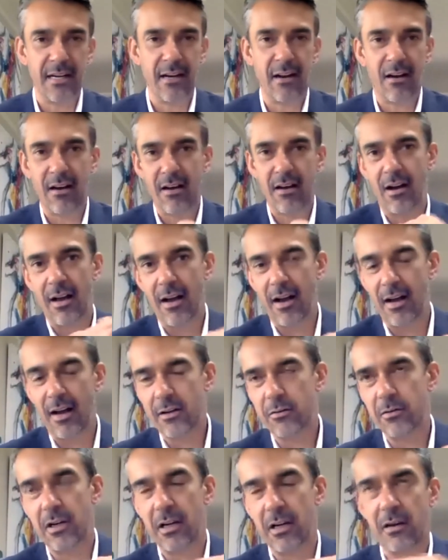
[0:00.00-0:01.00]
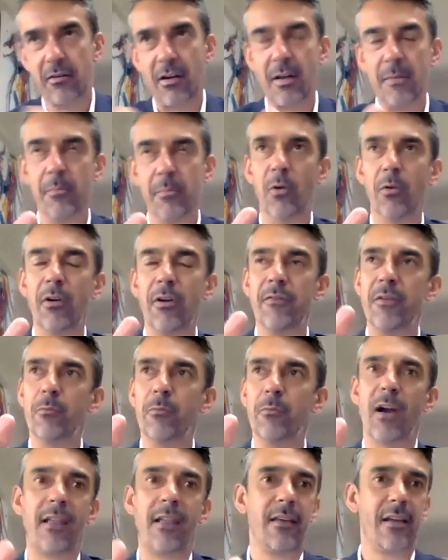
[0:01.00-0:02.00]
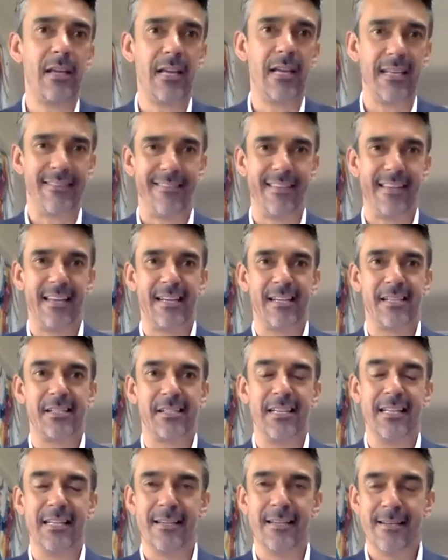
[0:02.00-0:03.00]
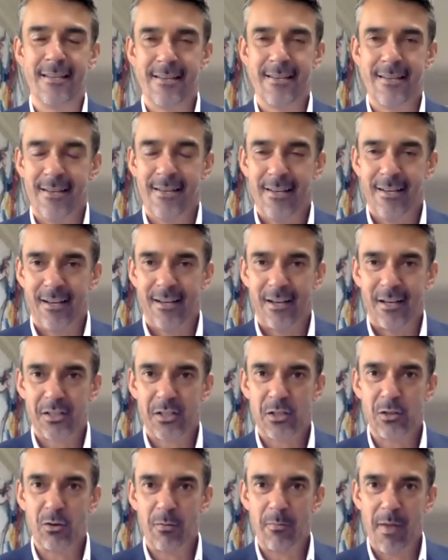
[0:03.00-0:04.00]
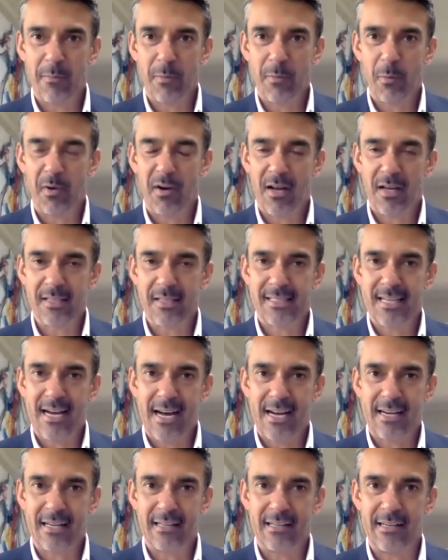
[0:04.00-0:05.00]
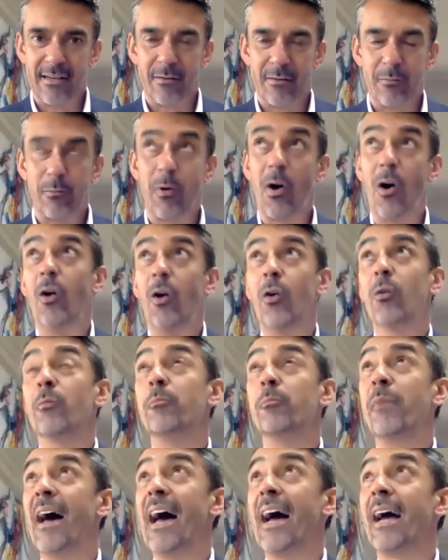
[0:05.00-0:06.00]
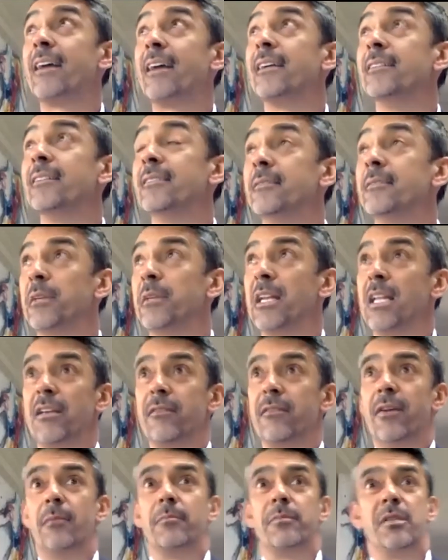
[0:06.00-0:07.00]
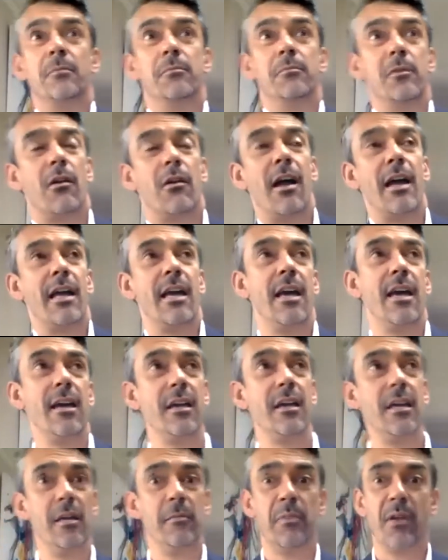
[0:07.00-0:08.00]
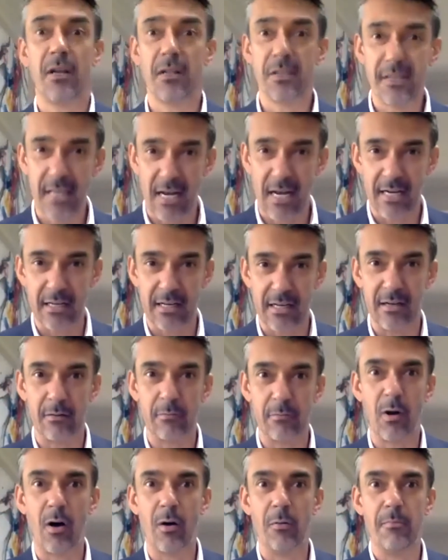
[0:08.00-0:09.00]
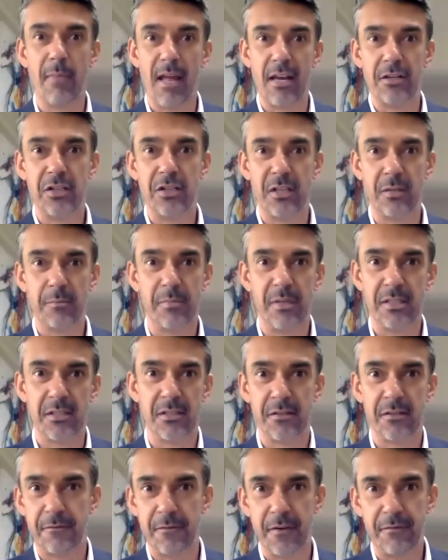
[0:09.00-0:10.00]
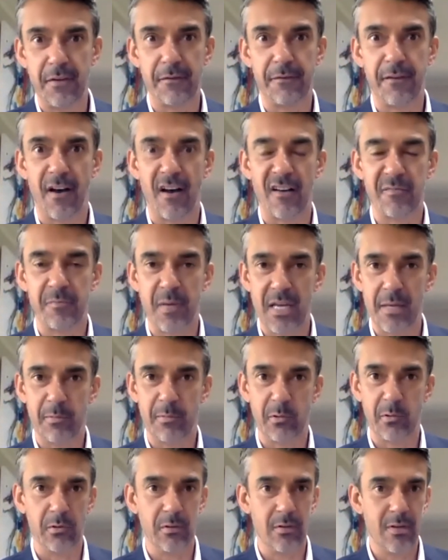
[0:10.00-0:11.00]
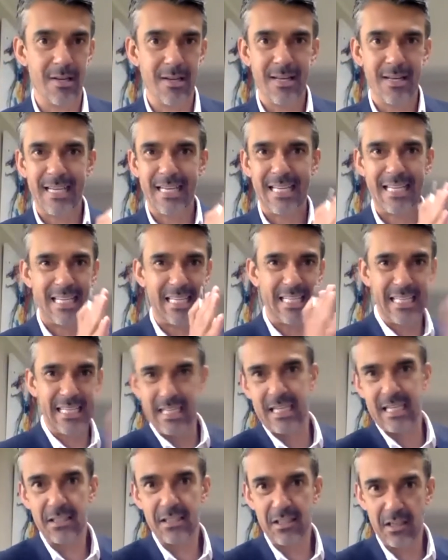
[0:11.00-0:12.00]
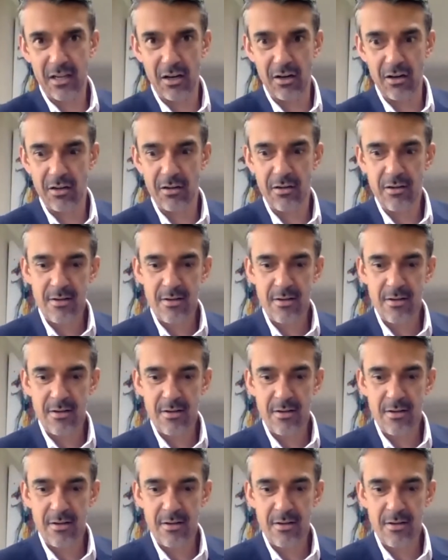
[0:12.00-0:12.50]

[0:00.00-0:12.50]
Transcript: And I couldn't agree more. Even one of the key things that I'll still remember when I started in a role back, I'm going to give up some grey hair here, but I started in a role managing a business of 55 people years ago.